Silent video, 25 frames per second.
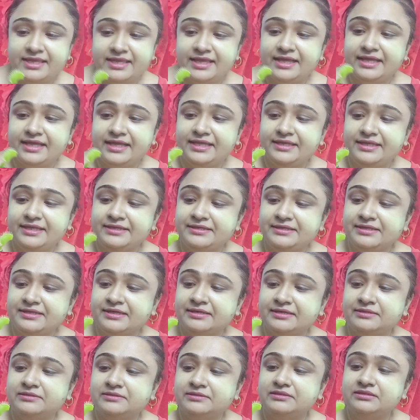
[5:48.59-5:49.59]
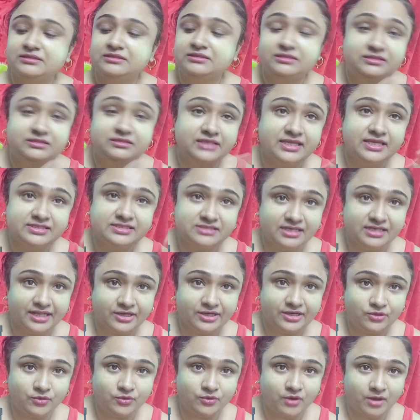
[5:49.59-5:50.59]
And the things that I
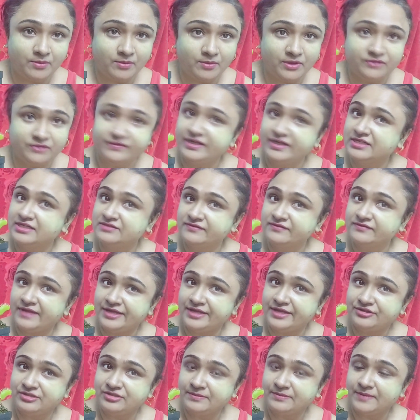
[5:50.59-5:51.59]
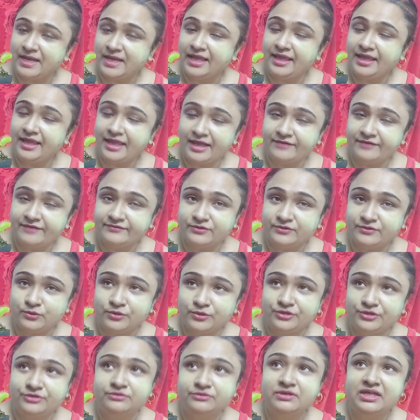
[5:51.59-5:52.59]
know about Venus flytrap, I have told
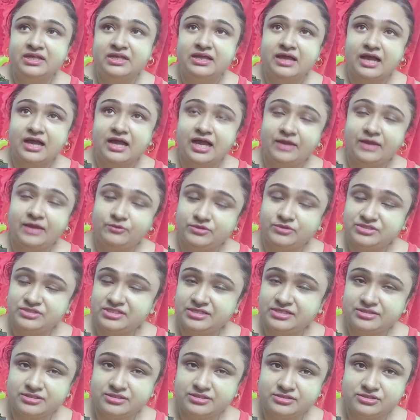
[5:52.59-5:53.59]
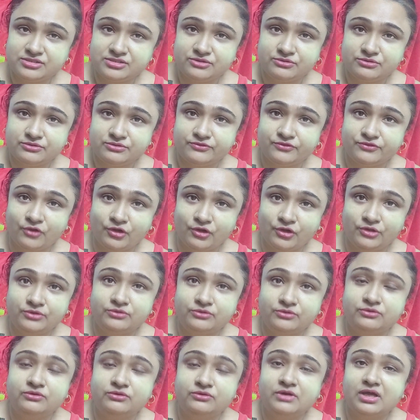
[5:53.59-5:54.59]
you. I would suggest you to
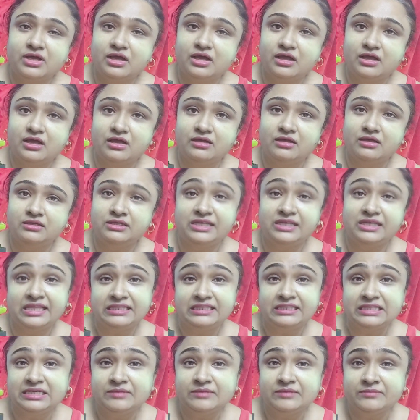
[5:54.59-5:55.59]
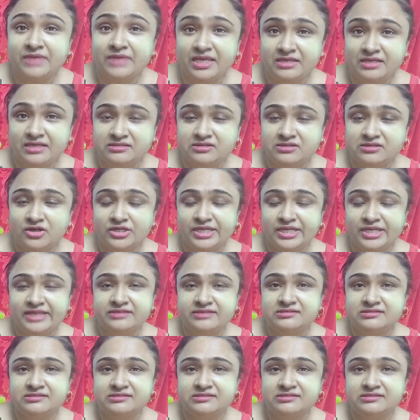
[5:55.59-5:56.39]
follow nandanamexotics.